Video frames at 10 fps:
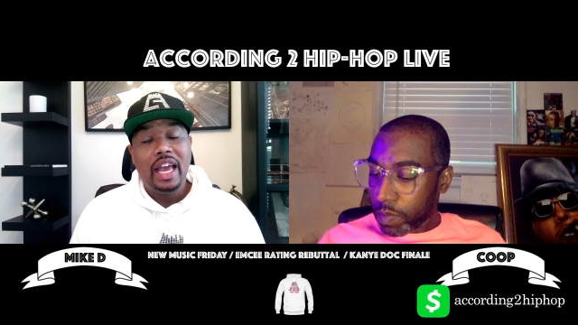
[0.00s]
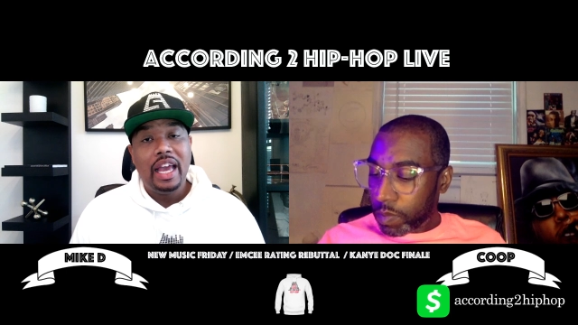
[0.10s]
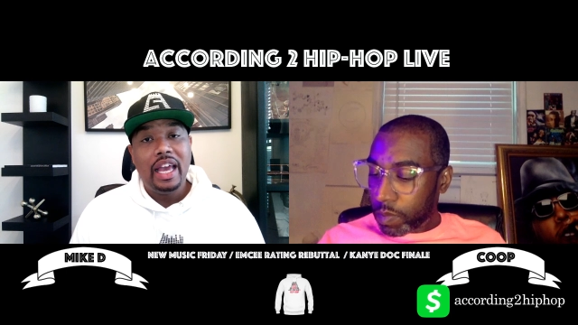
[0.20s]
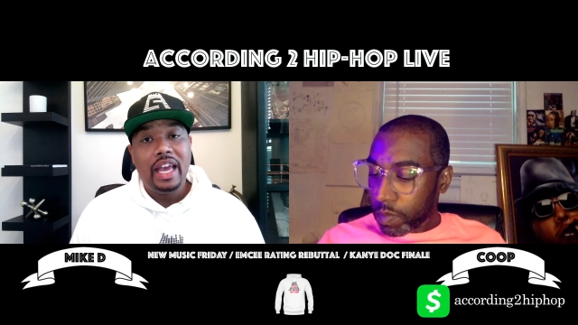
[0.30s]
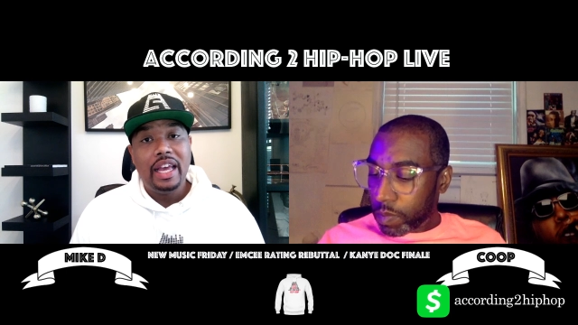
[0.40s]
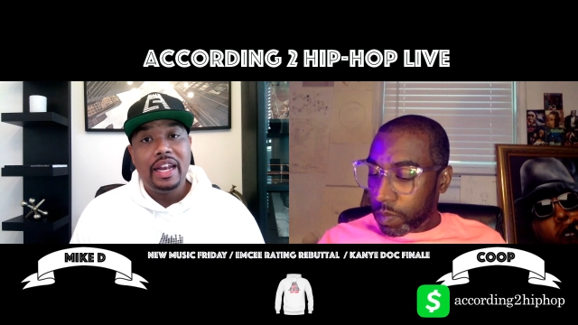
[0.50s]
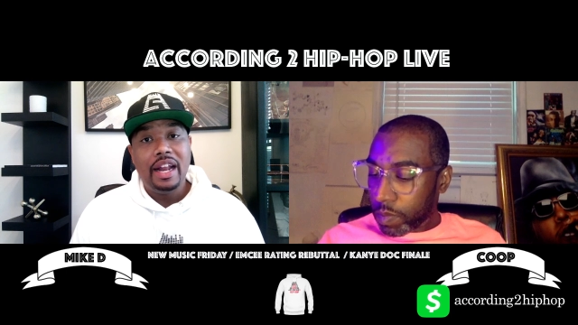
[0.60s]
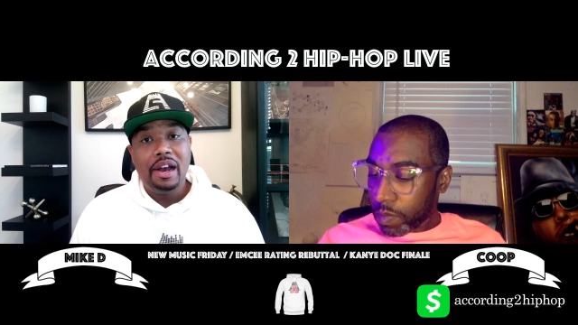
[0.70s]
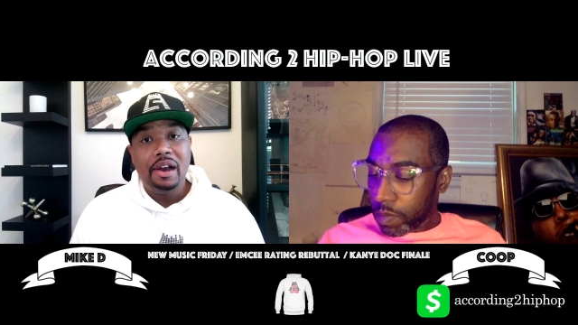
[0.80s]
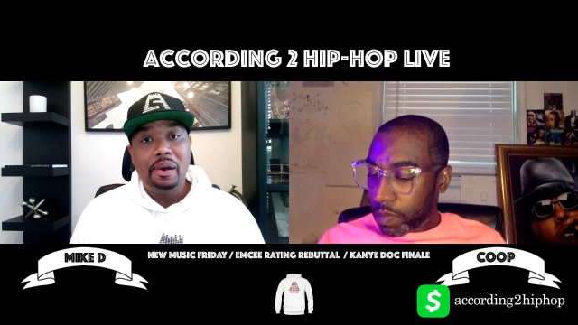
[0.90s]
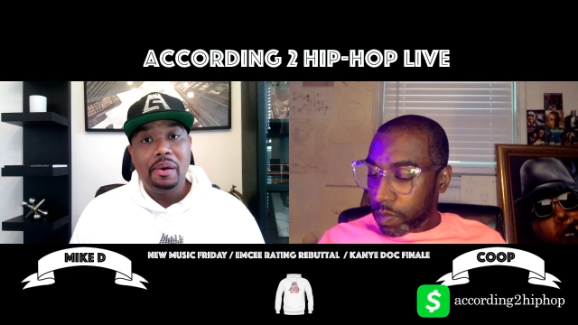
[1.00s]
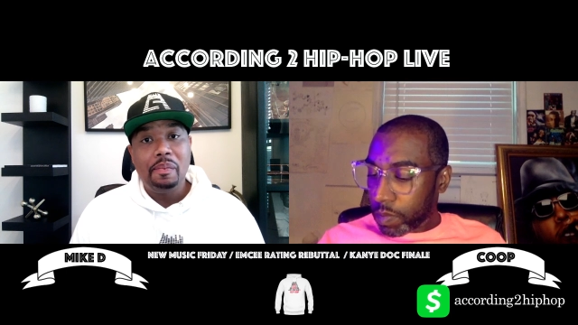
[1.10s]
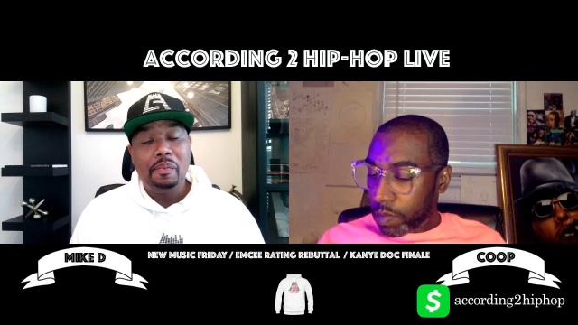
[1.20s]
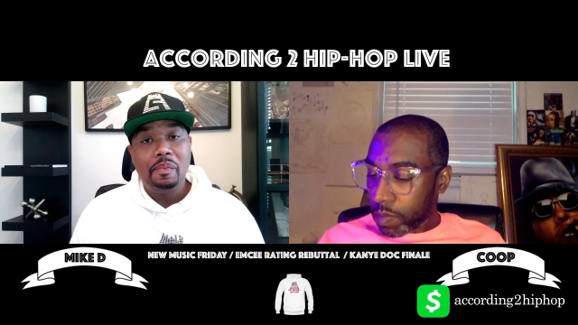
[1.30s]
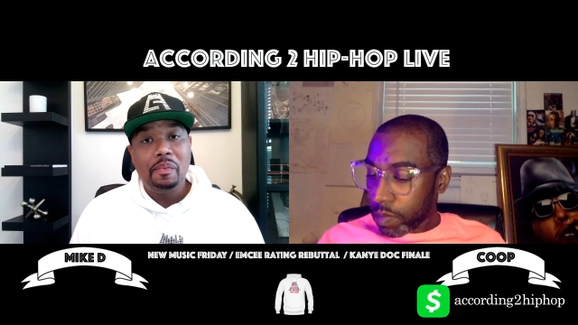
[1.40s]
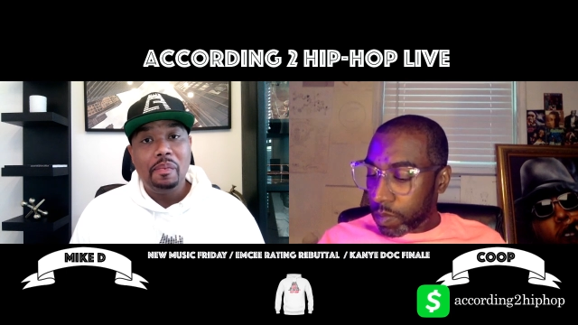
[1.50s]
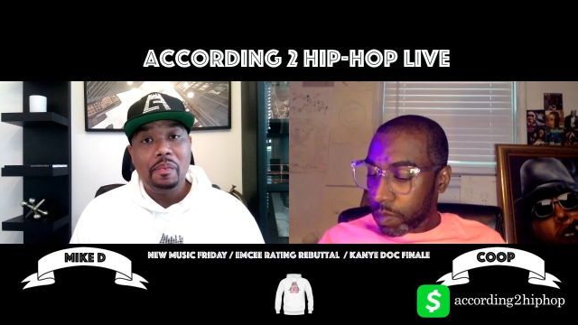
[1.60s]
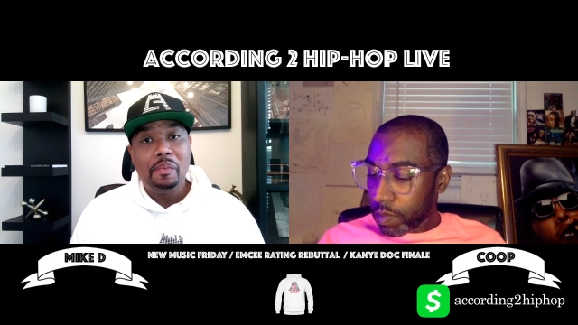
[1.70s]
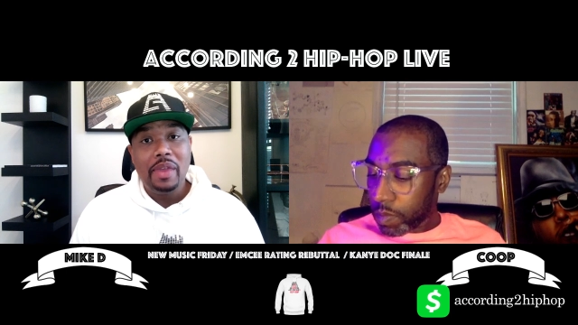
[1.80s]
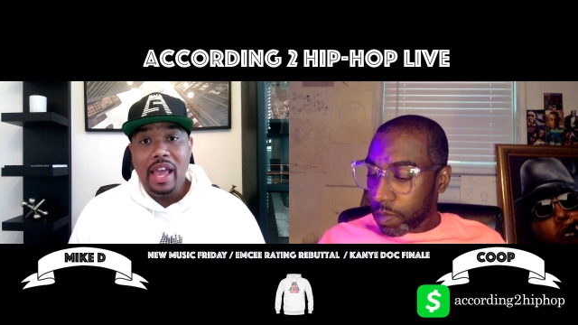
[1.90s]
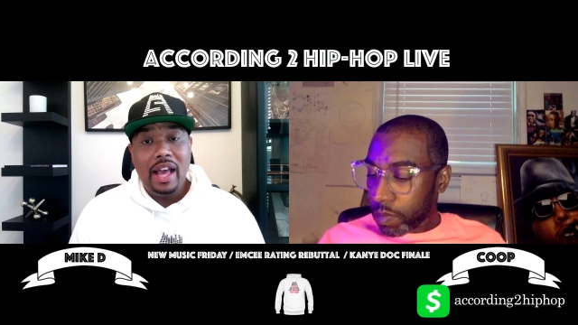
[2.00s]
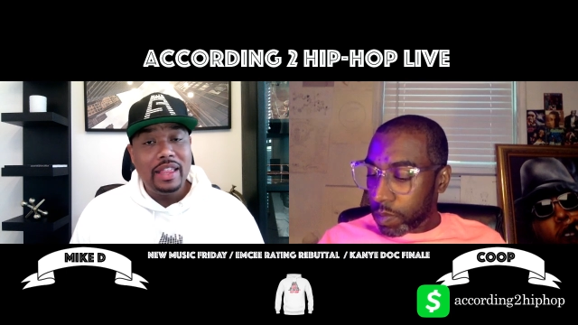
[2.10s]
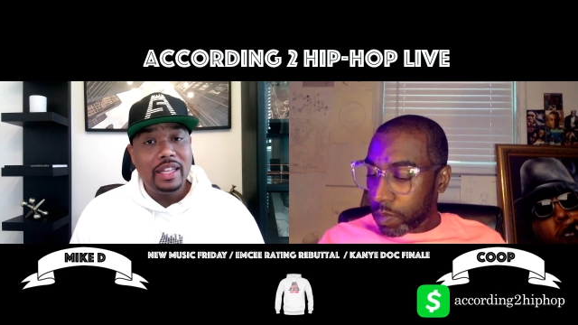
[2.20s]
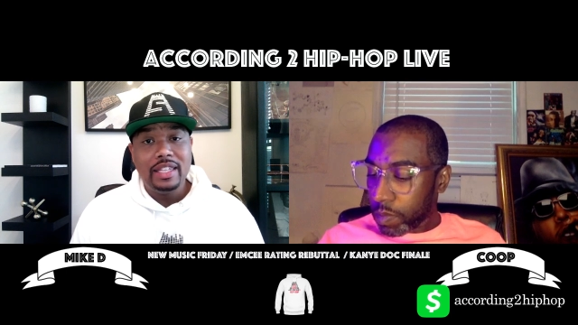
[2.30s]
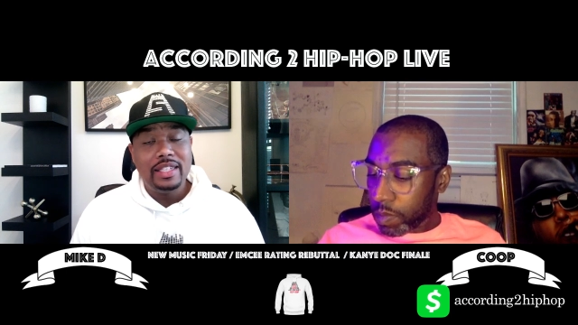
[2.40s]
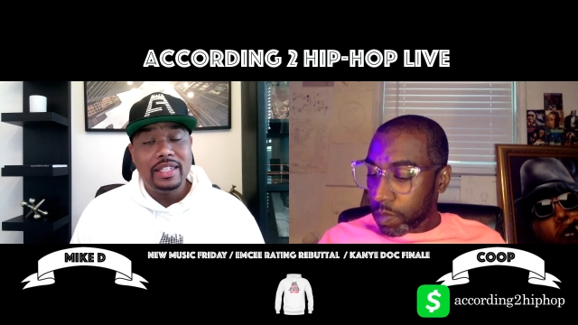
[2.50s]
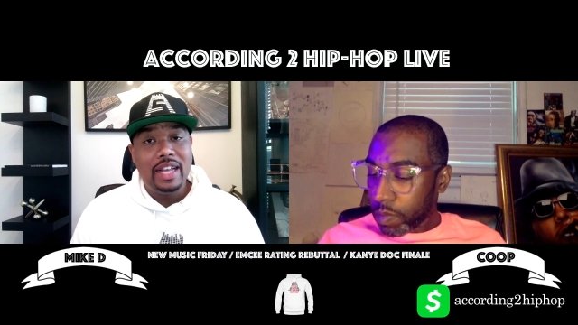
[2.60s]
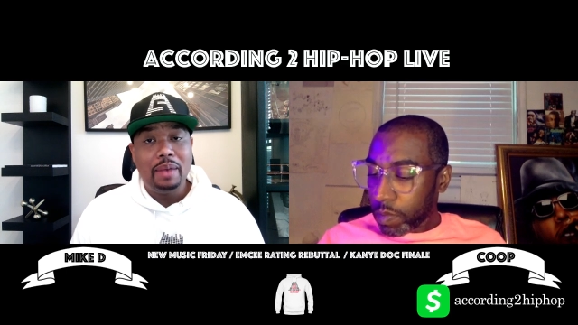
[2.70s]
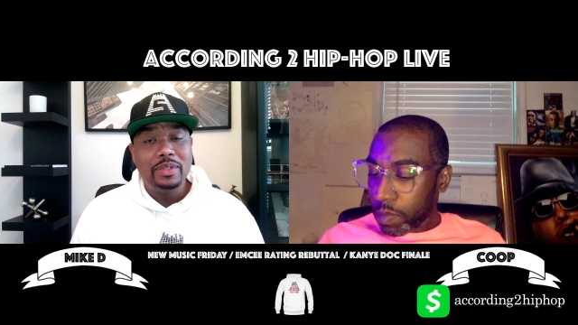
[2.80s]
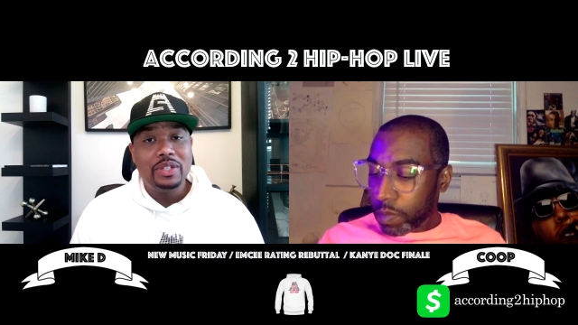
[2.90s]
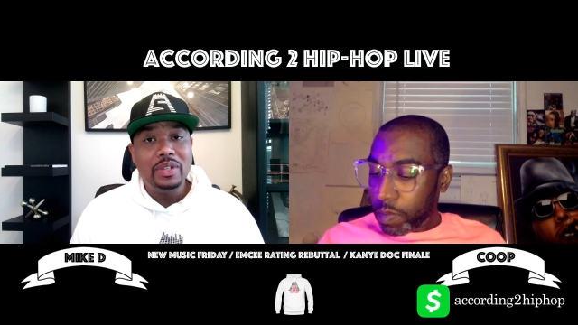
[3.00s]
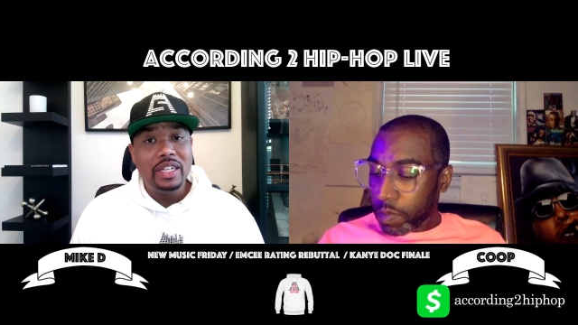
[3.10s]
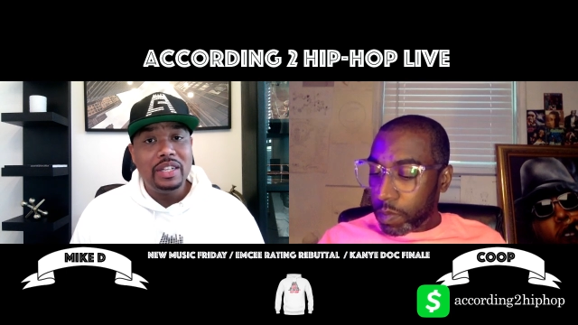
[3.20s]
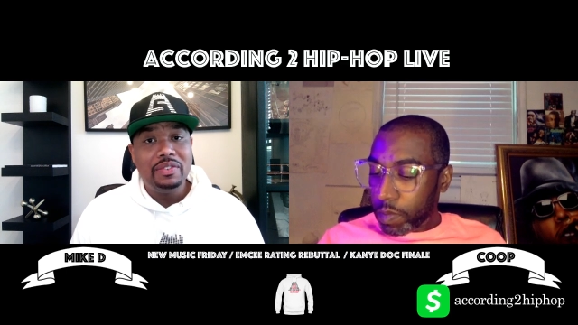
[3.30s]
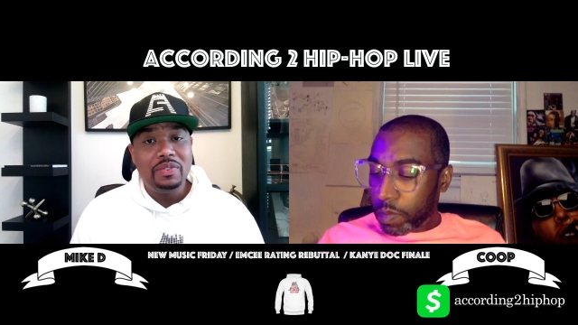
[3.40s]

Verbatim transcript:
Speaker 1: And. Um, yeah, I think this is the opportunity